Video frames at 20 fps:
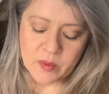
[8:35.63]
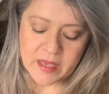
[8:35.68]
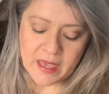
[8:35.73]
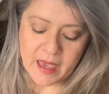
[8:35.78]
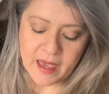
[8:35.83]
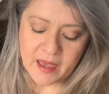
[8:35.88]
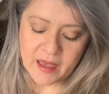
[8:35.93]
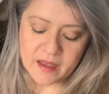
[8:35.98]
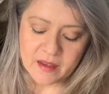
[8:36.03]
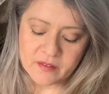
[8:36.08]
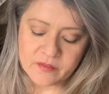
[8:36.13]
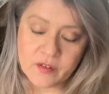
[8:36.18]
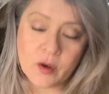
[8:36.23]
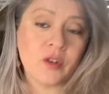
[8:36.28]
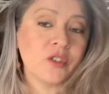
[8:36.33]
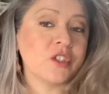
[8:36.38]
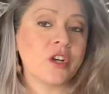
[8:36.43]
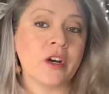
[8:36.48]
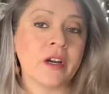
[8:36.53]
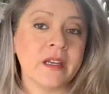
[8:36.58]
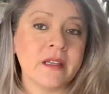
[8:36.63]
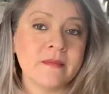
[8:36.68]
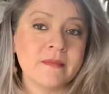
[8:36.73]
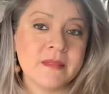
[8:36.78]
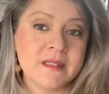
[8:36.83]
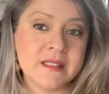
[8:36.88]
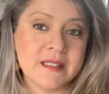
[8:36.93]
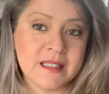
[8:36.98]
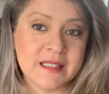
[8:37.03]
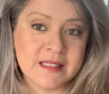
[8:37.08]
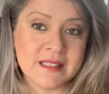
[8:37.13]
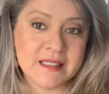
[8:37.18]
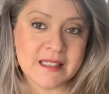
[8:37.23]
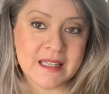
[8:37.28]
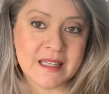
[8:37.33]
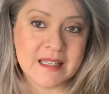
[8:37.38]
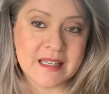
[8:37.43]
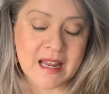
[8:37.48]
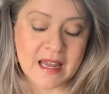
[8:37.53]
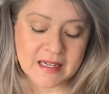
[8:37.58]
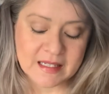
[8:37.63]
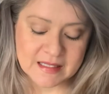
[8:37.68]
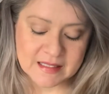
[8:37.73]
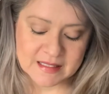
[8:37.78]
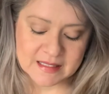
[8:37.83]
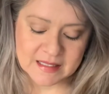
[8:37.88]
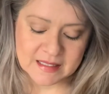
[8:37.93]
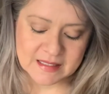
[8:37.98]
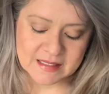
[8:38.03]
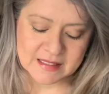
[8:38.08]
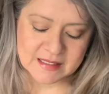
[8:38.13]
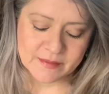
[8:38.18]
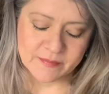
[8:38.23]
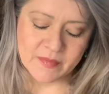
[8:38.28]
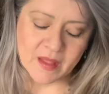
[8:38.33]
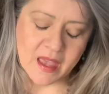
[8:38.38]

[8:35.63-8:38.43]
have, or sorry, $16.96.